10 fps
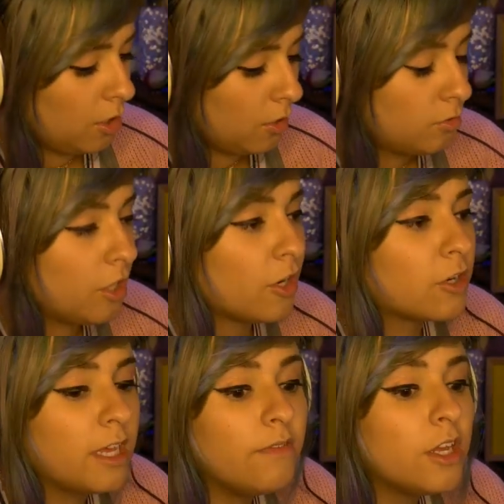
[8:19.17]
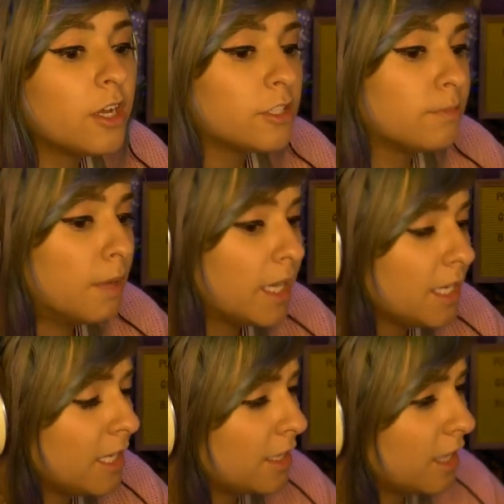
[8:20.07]
they're giving us
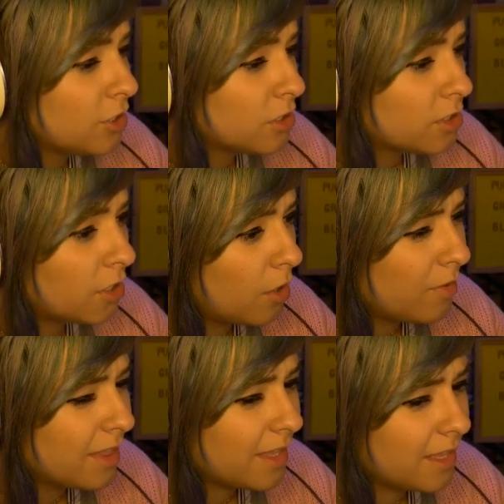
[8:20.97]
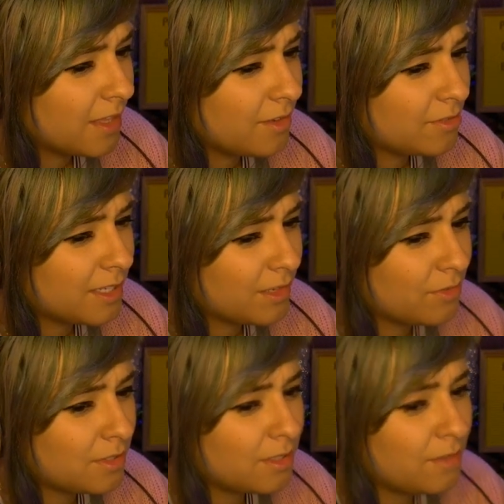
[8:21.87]
money, like, just go with it. And I was like,
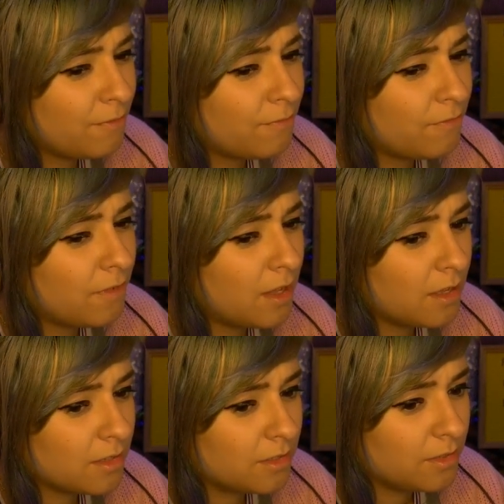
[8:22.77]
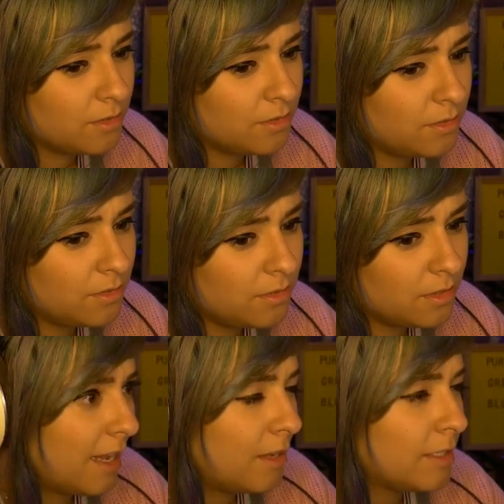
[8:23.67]
what the fuck, dude?
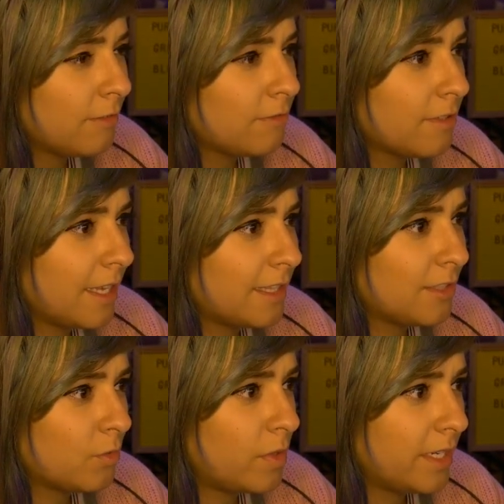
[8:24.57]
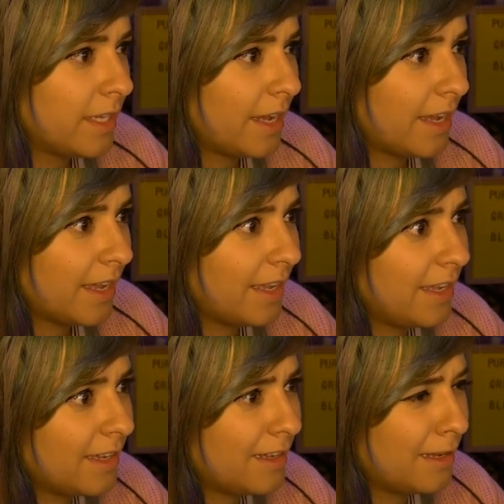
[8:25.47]
I'll never forget this one guy.